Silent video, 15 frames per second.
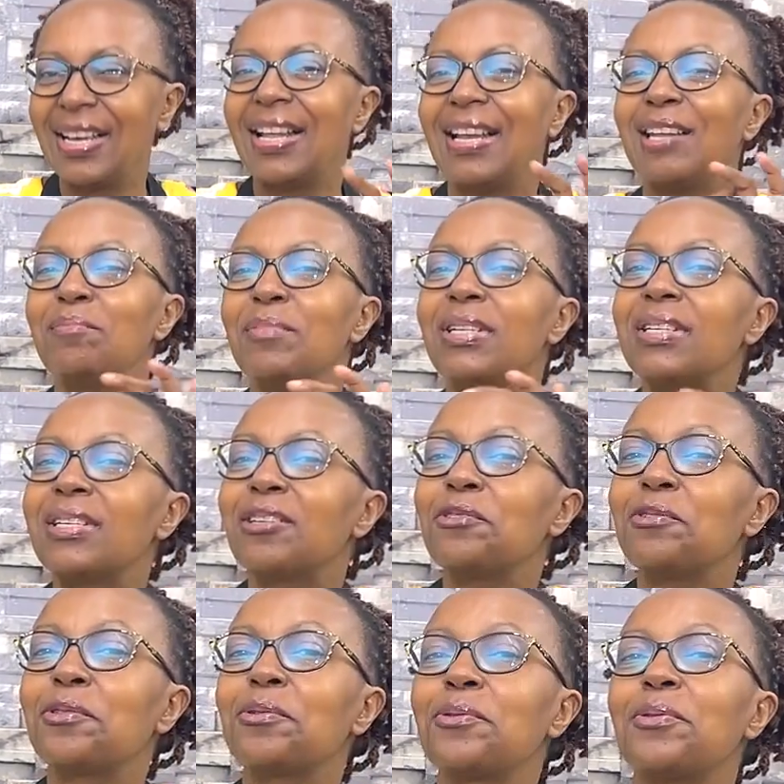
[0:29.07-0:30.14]
Let me take you
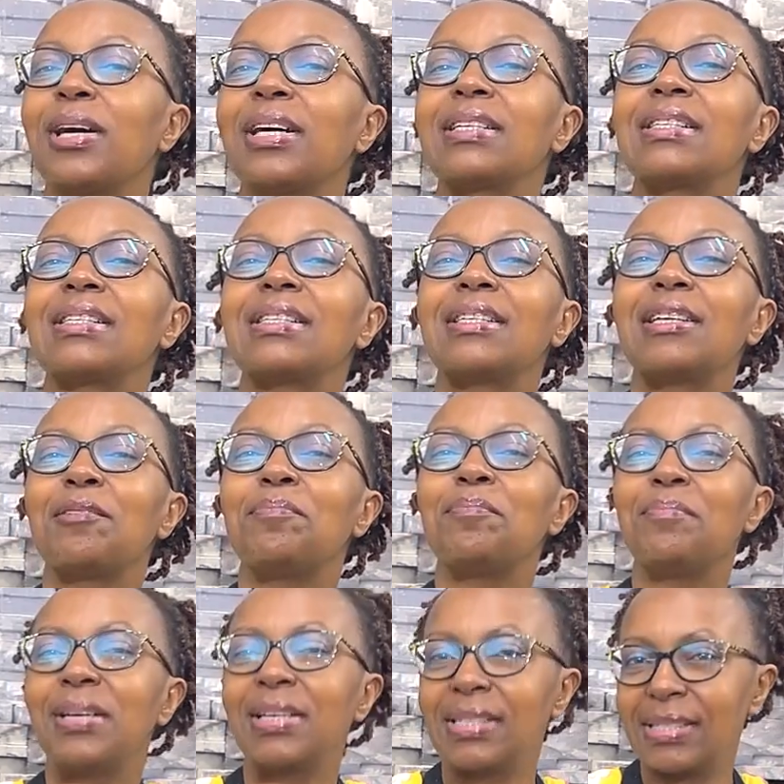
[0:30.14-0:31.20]
through a
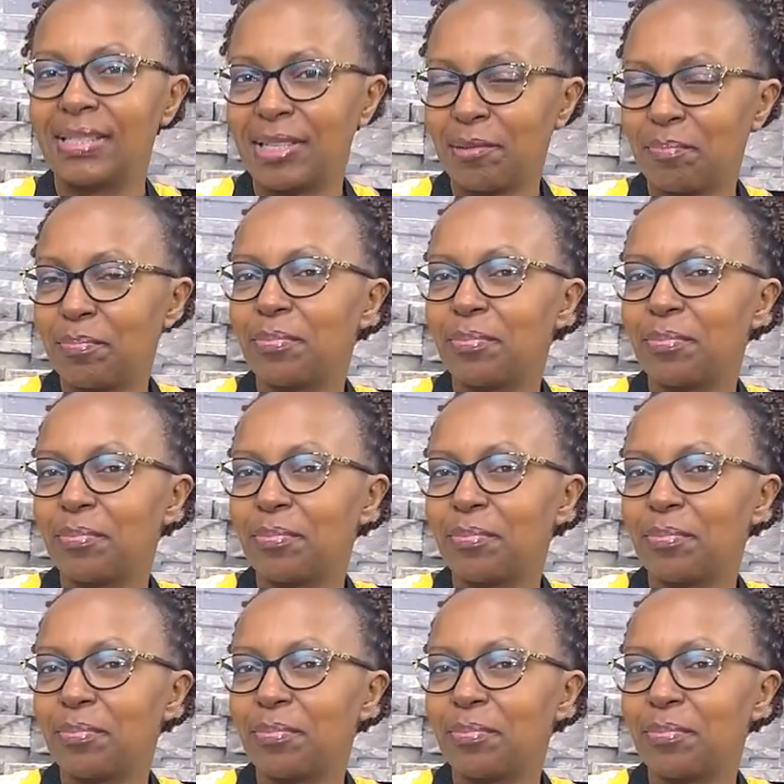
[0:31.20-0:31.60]
step-by-step